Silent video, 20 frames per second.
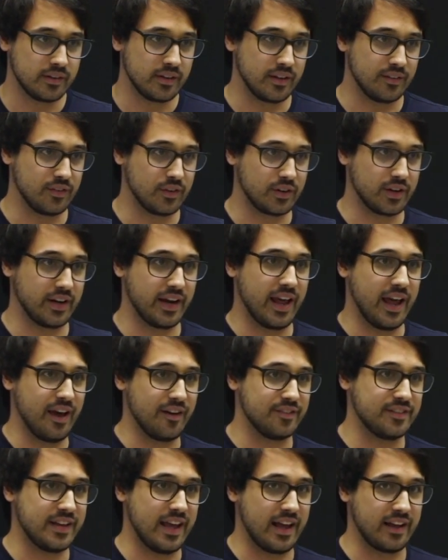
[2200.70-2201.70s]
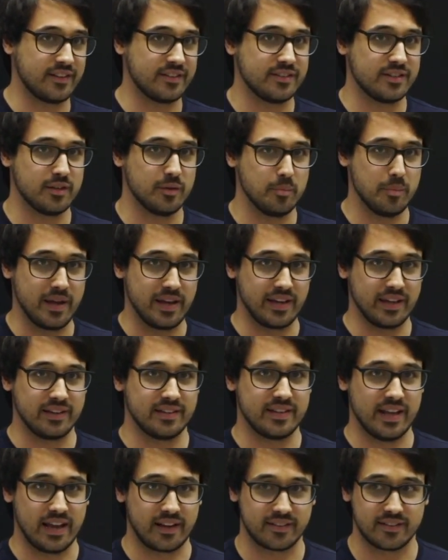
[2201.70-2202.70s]
If you're going to have text, make
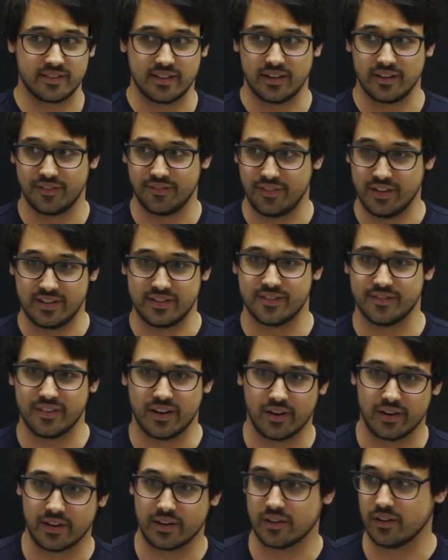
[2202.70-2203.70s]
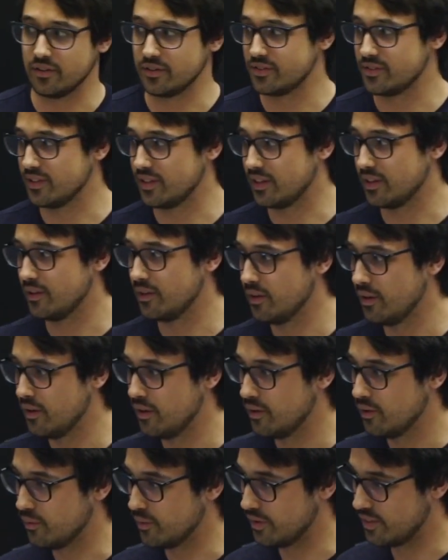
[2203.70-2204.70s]
it text that fits very closely
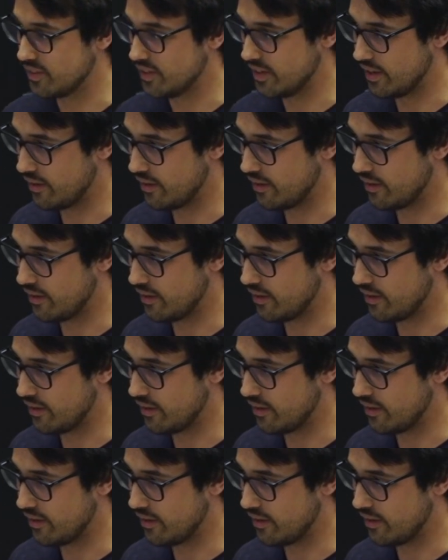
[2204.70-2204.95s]
with the